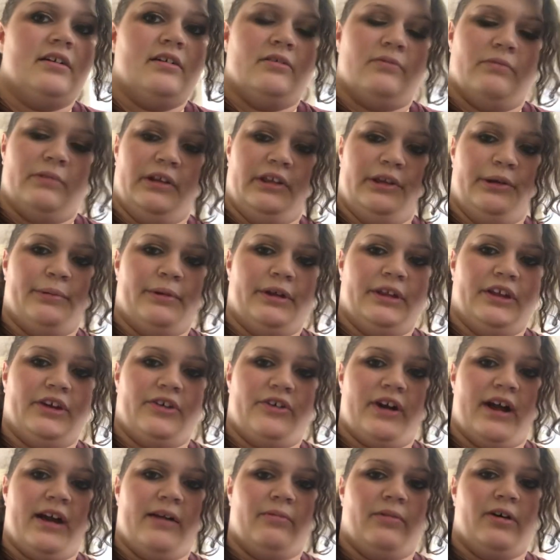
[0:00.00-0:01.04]
Really, really
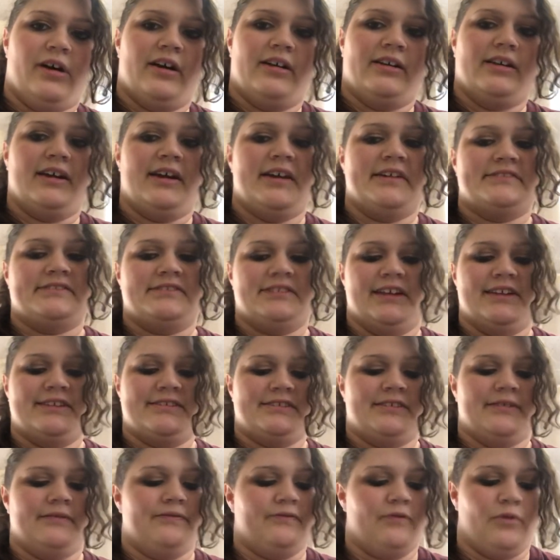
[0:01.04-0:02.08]
great one. It's less
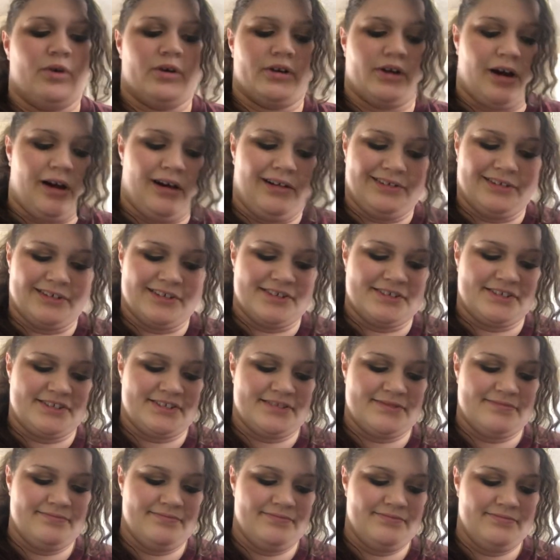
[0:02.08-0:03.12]
than
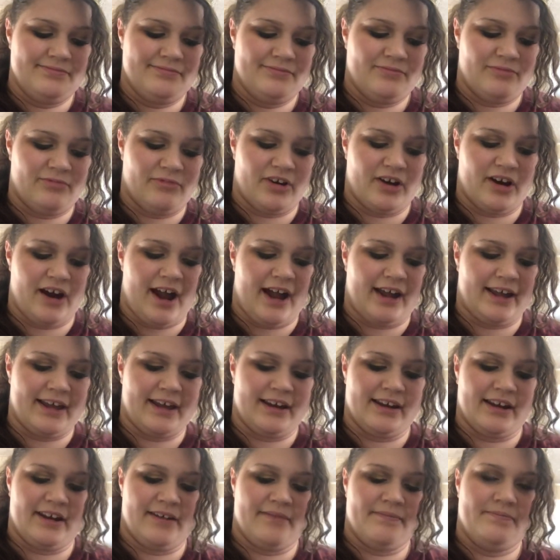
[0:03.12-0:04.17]
$4 where I
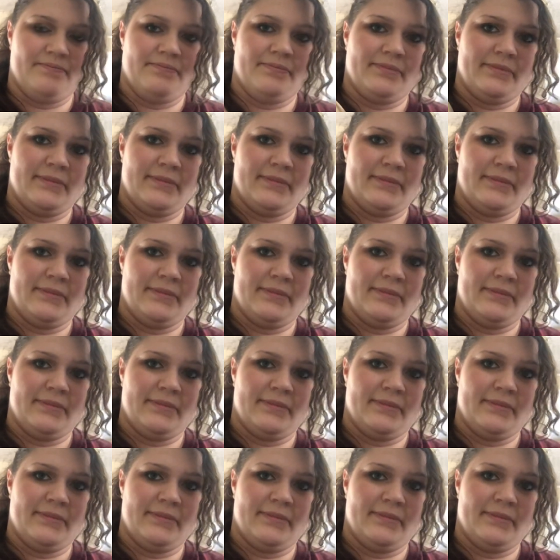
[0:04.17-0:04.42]
get it.